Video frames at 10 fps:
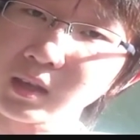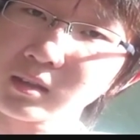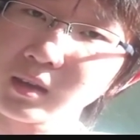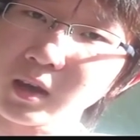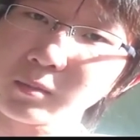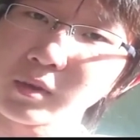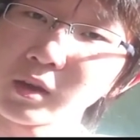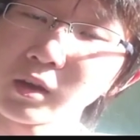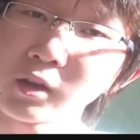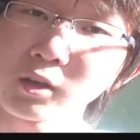second
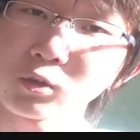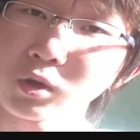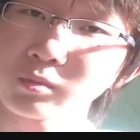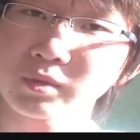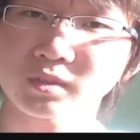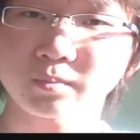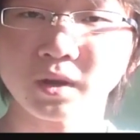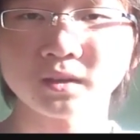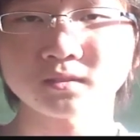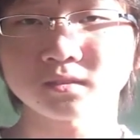time, you won't be
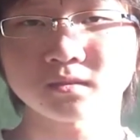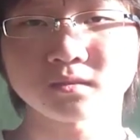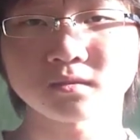surprised.